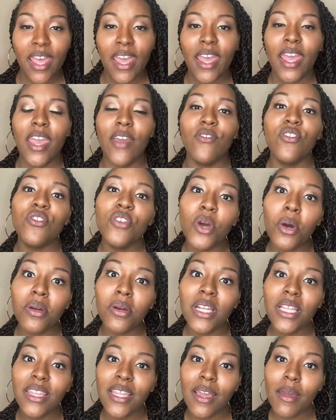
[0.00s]
If you know
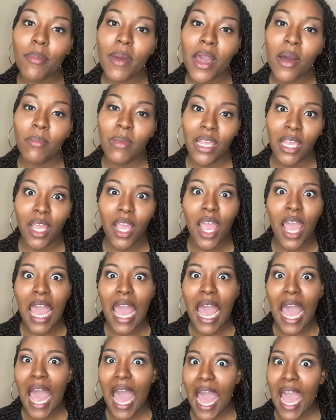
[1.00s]
anything about me,
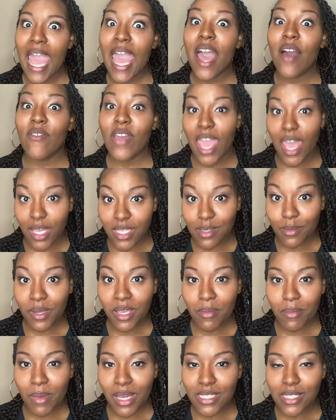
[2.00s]
I have eczema
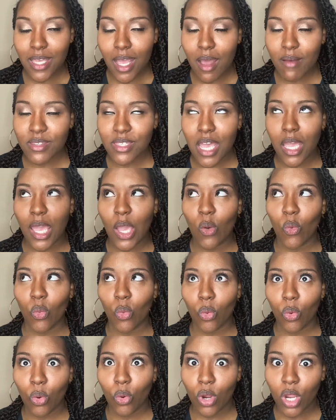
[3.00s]
in my scalp, so I get
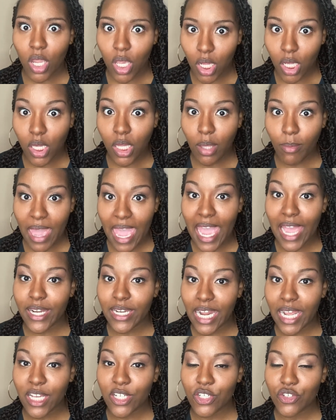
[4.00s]
really bad
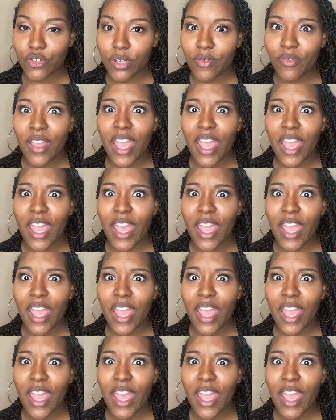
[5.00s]
dandruff.